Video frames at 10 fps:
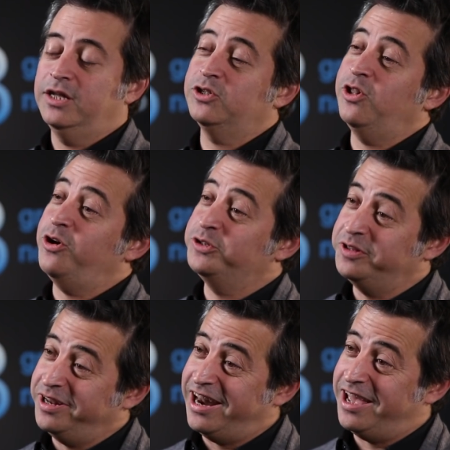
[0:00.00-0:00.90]
it's larger
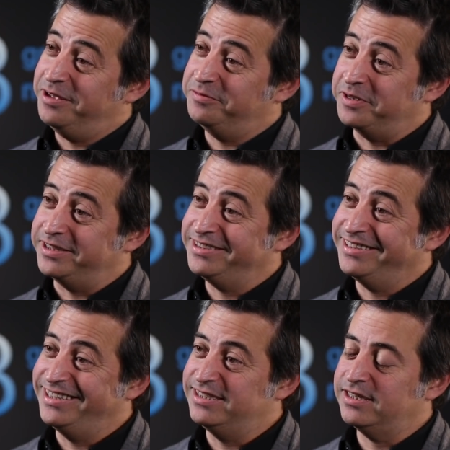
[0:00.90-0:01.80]
than life. Huh?
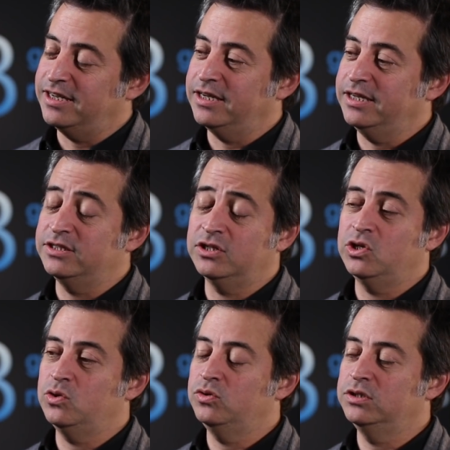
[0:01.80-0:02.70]
It's uh, it's
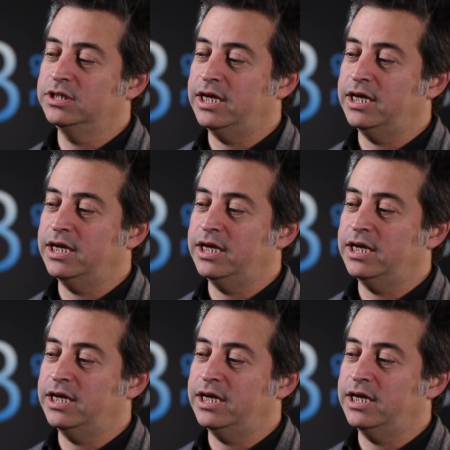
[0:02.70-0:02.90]
huge,